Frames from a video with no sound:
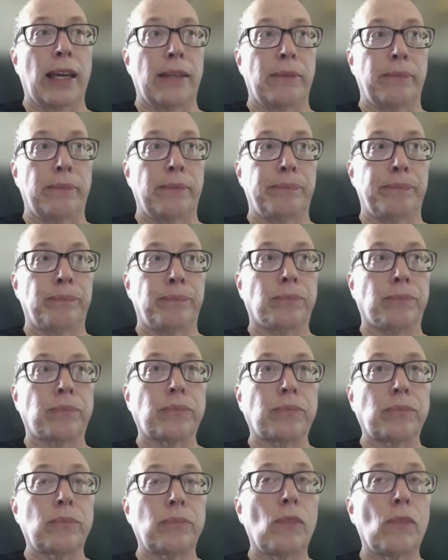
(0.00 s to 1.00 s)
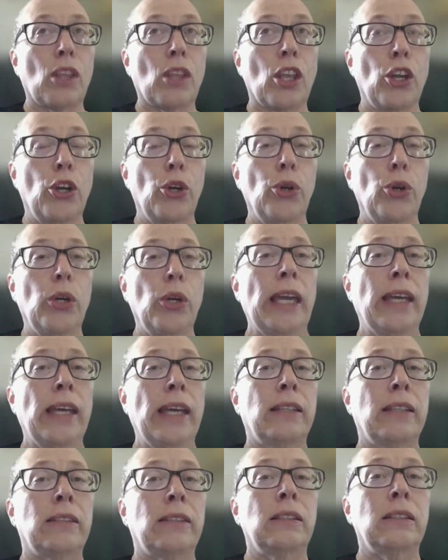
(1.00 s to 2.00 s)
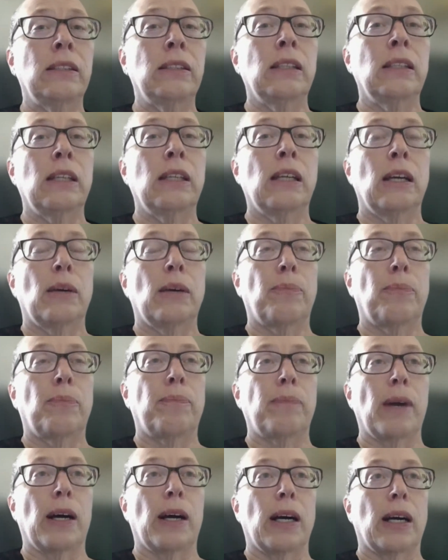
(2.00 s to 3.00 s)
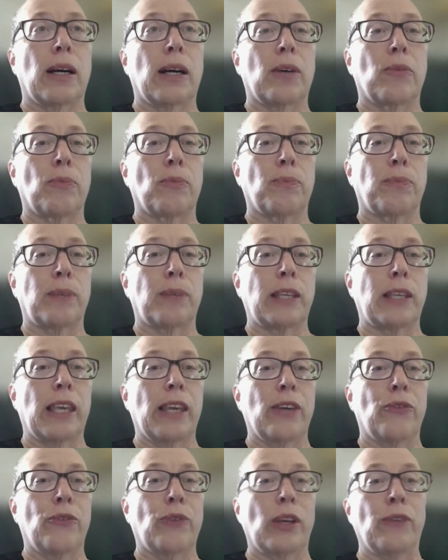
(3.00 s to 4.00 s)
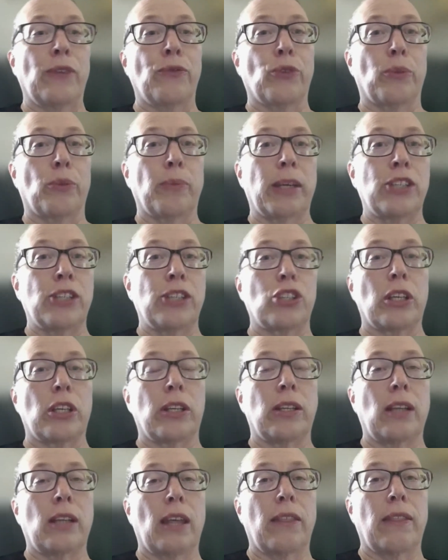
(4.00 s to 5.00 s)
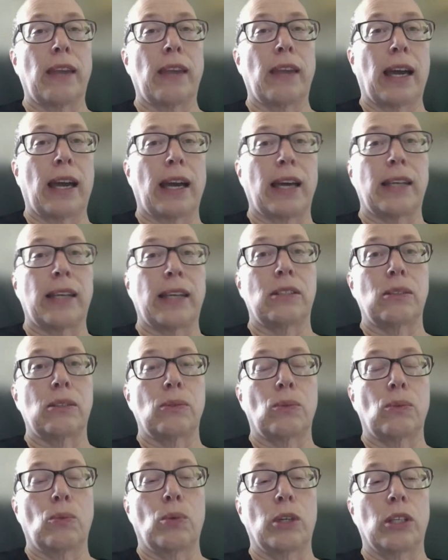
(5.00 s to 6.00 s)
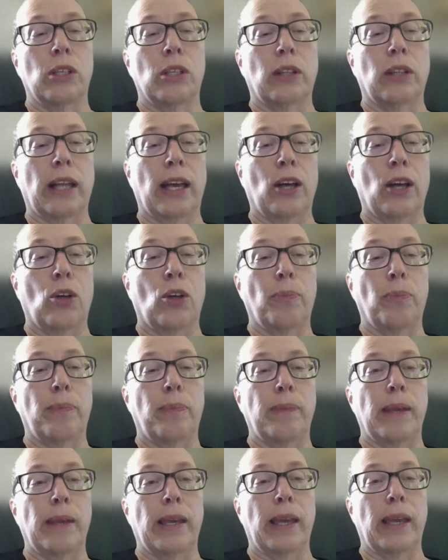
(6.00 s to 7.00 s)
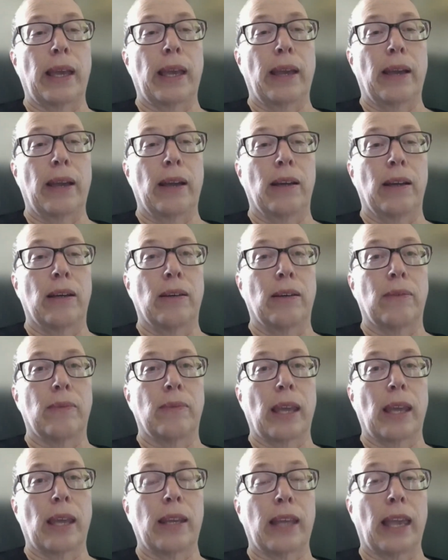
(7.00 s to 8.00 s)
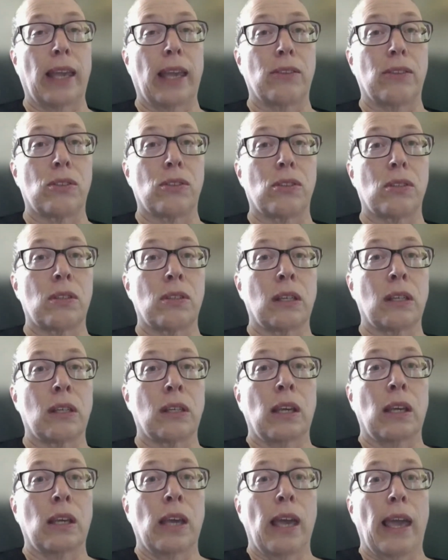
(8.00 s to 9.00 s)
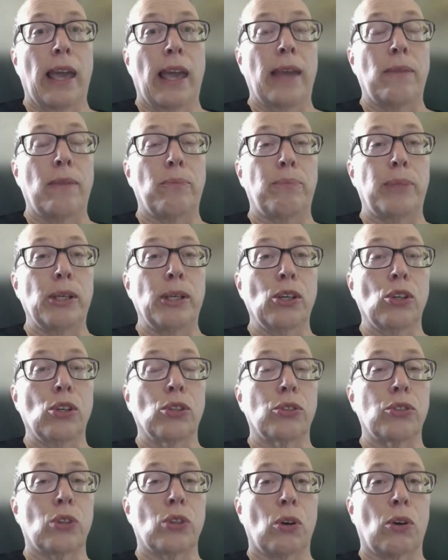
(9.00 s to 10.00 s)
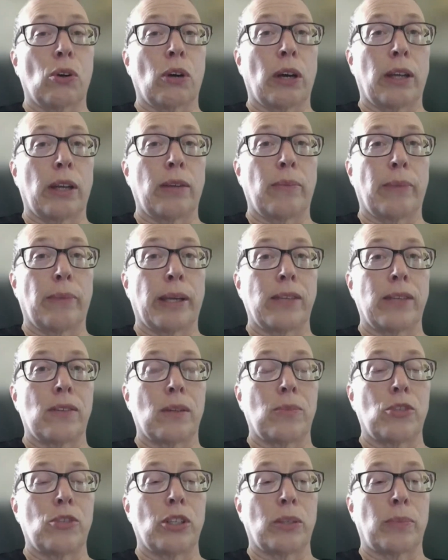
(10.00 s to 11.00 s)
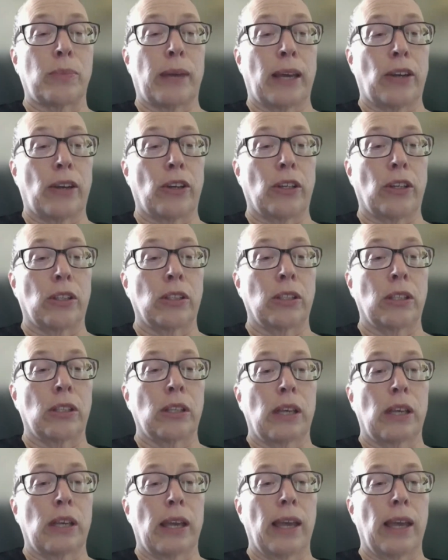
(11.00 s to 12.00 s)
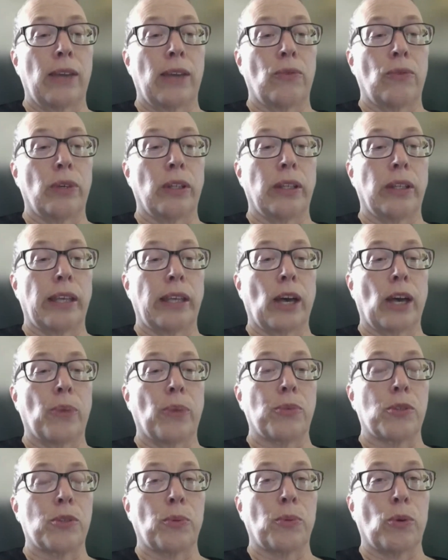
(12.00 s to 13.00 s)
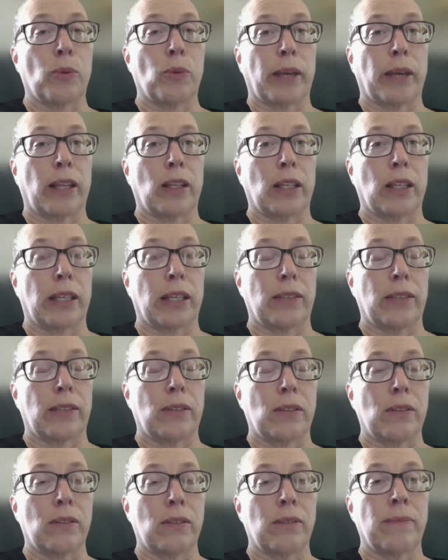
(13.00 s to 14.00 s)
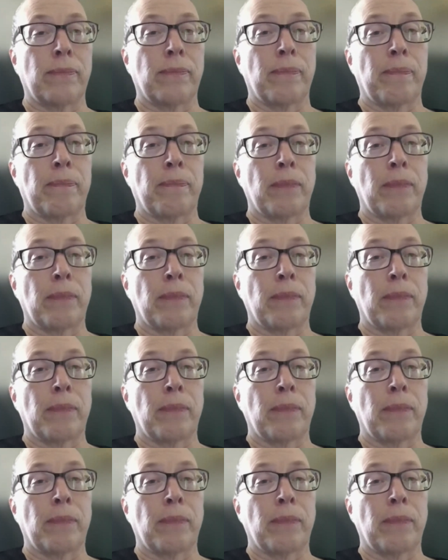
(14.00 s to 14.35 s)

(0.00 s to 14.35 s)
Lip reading: at who can uh, give information that will help enhance and build on my subject matter and really help support my clients.